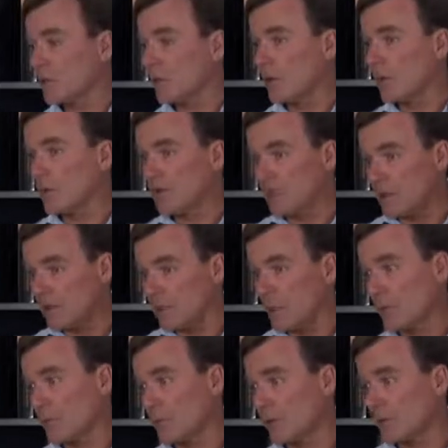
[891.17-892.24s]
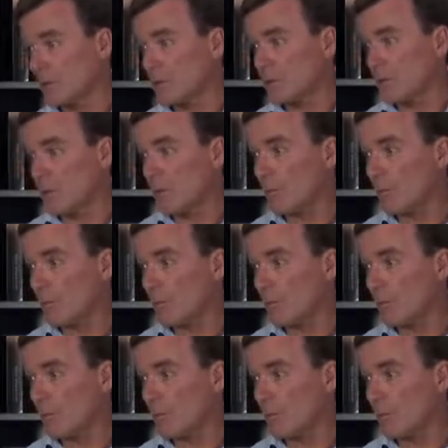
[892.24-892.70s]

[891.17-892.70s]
uh, pest inspection business for